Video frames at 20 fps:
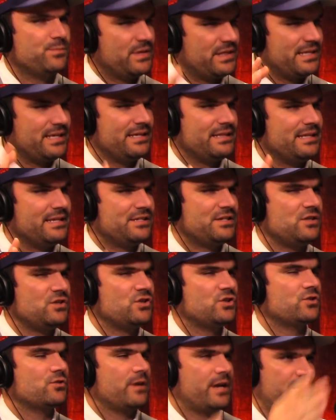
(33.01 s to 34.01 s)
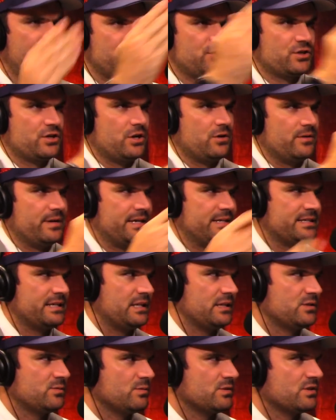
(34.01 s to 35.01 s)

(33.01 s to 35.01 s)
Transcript: But th- this is strange. Cody, tell us what's